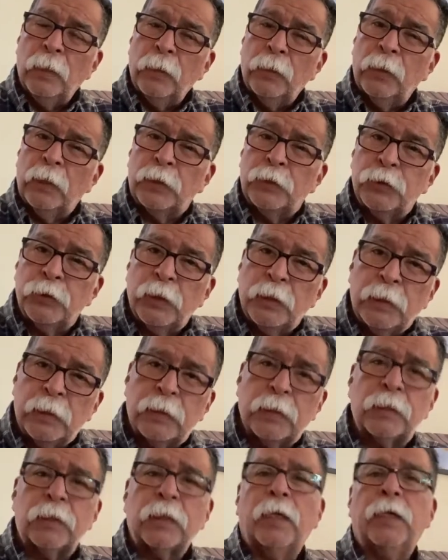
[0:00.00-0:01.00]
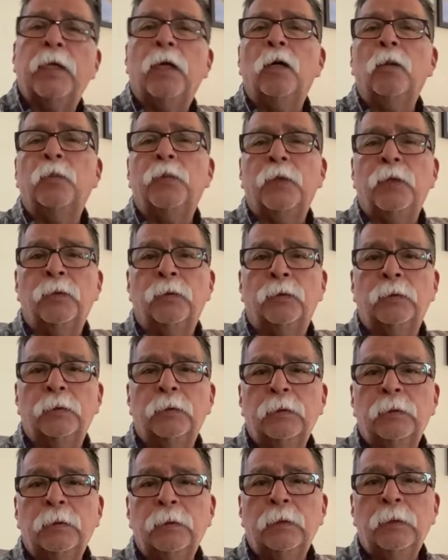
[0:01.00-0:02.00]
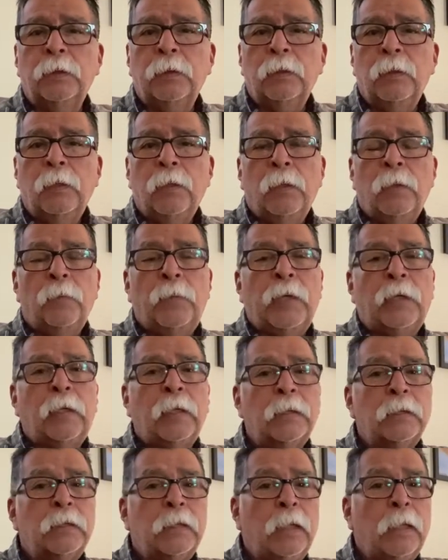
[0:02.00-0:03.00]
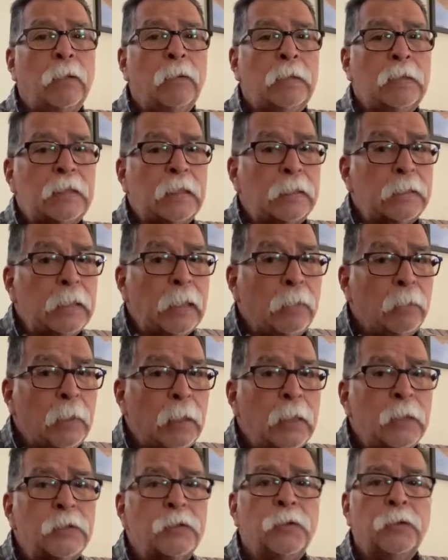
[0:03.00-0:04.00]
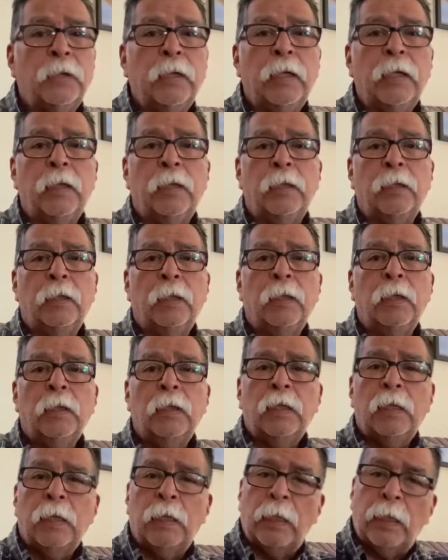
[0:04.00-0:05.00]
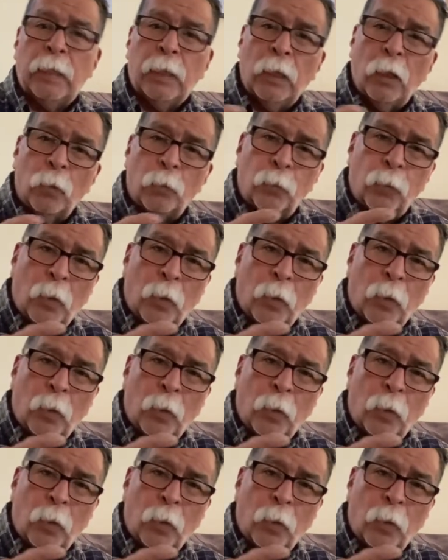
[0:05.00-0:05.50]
that Jesus can help you, because he was the same yesterday, He helped